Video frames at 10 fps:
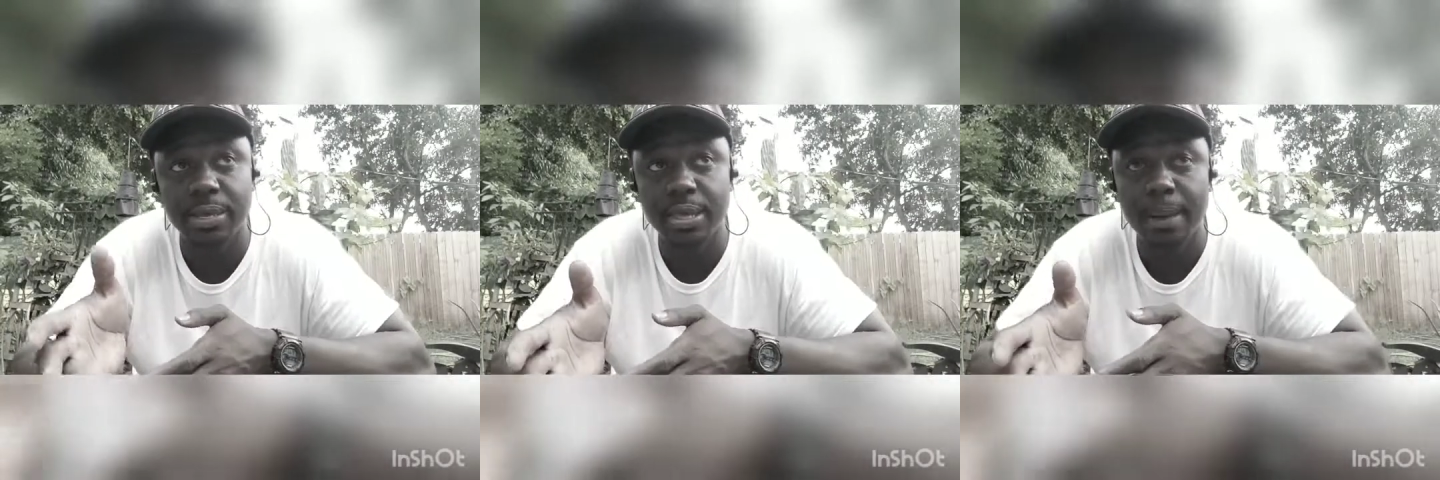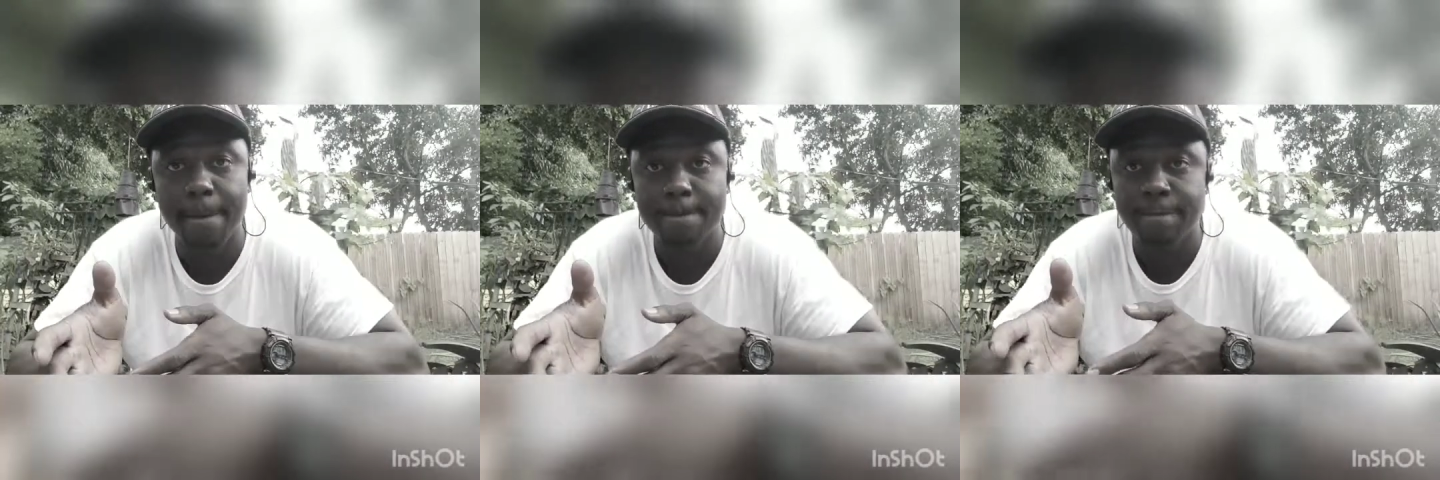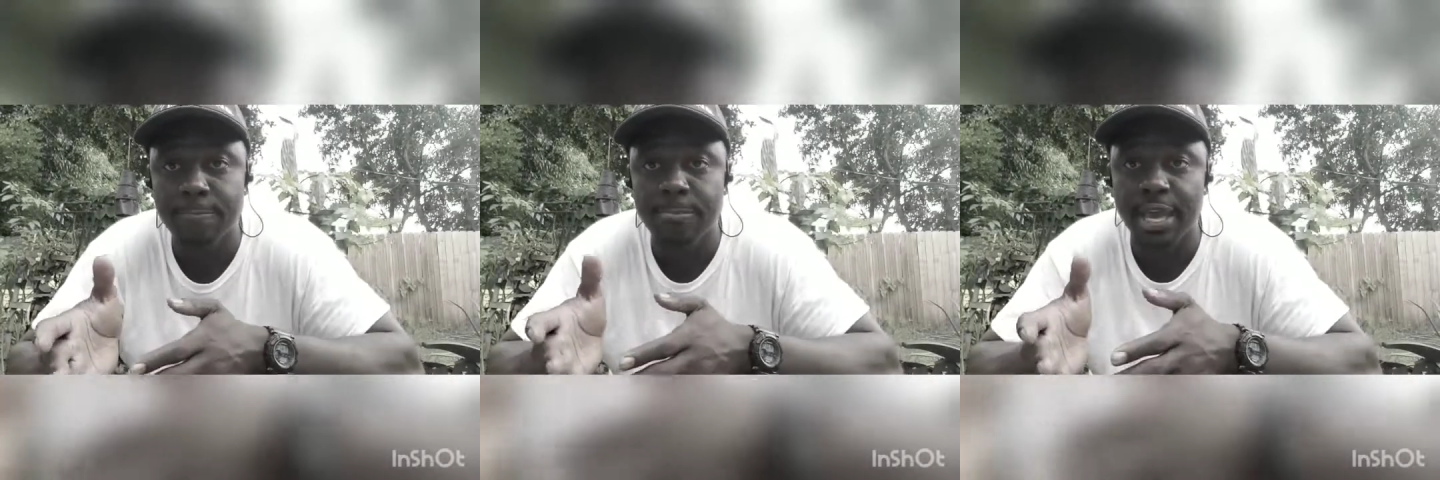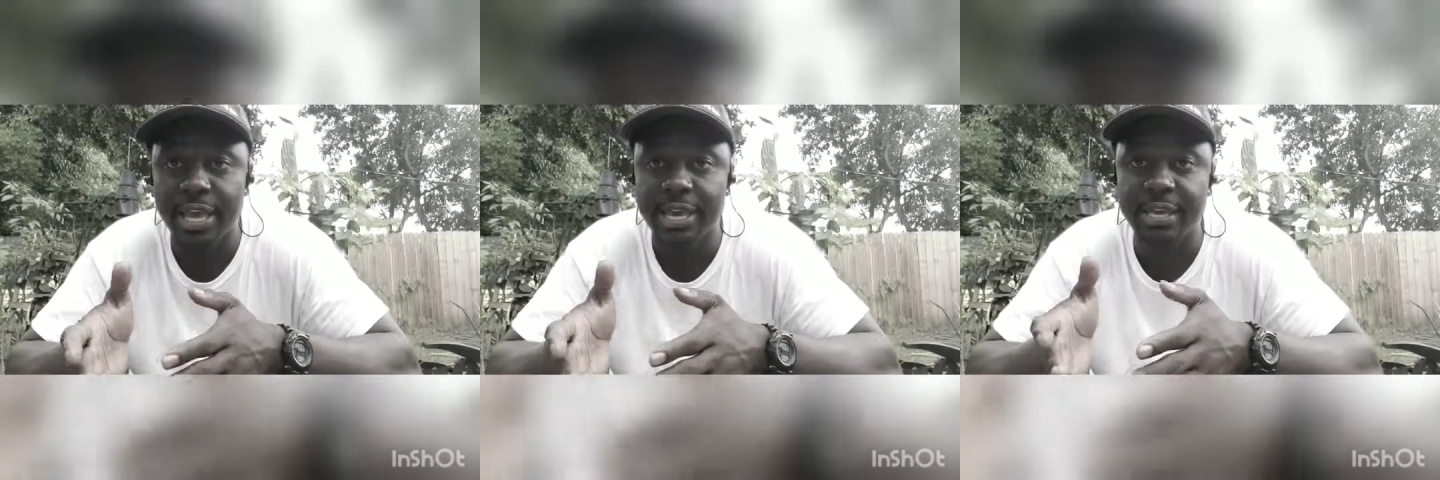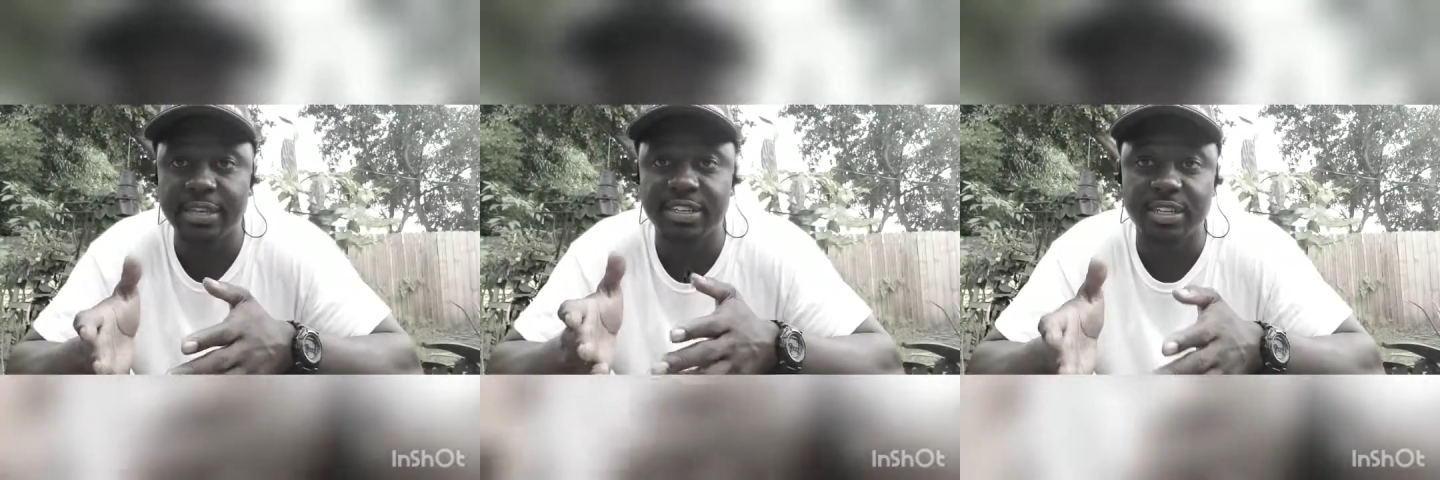to be
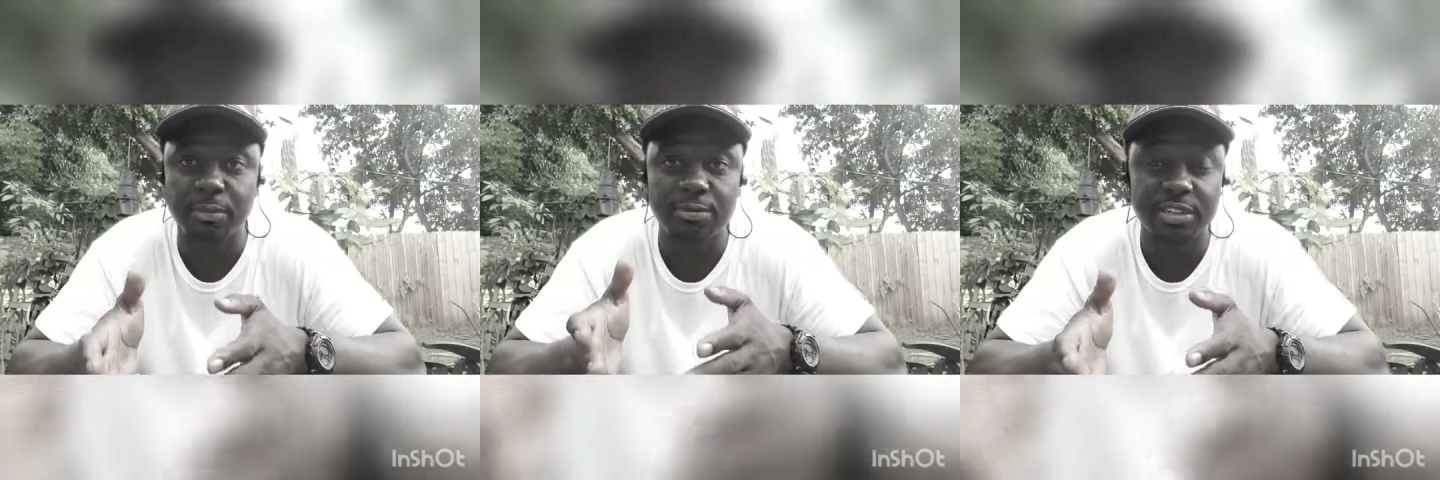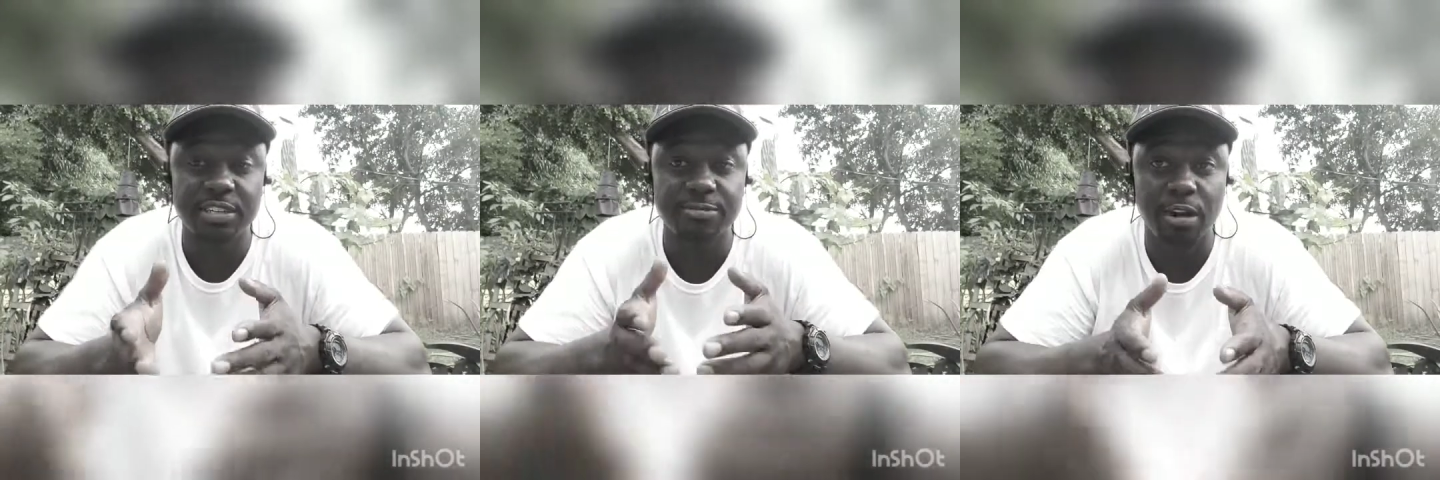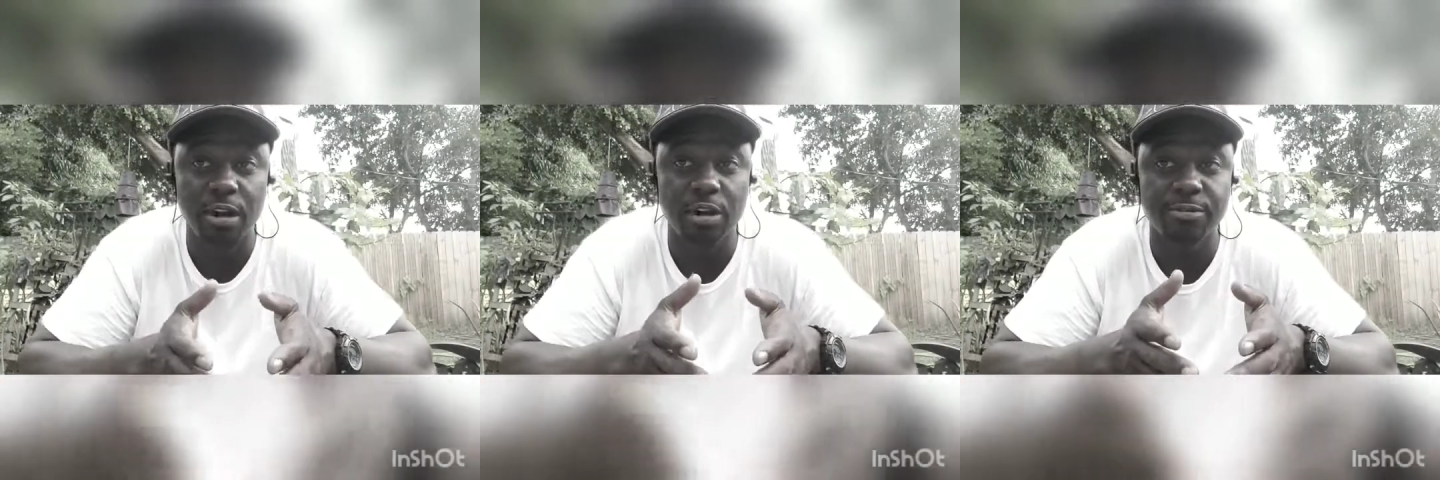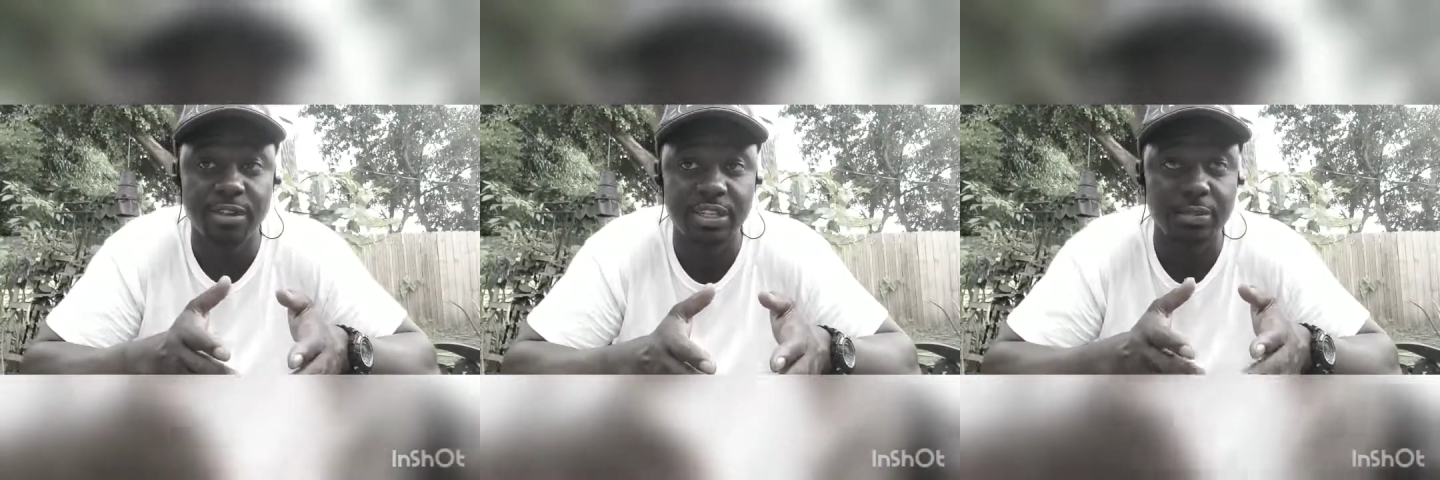and some of us fall